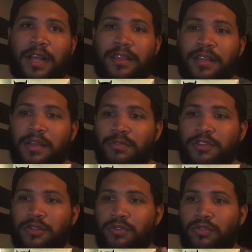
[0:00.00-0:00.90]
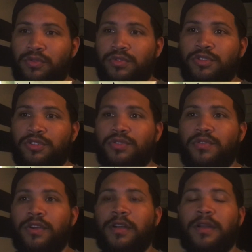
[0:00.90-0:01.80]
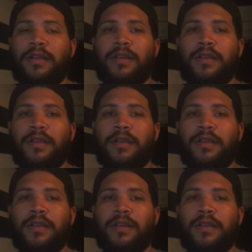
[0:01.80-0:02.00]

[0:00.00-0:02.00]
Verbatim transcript: I think that was too short.